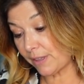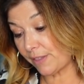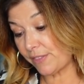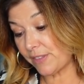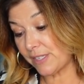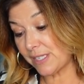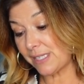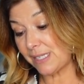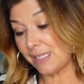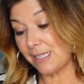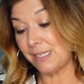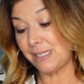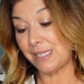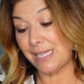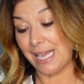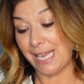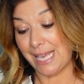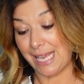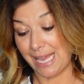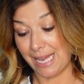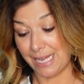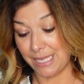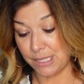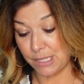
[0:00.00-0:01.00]
This is a
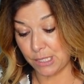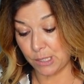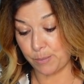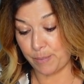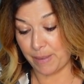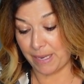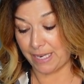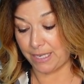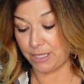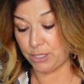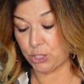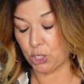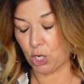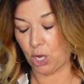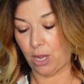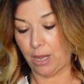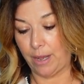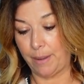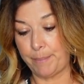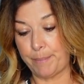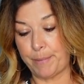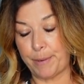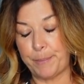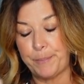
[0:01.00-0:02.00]
Kate Spade
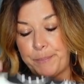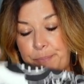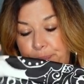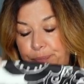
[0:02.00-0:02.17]
top.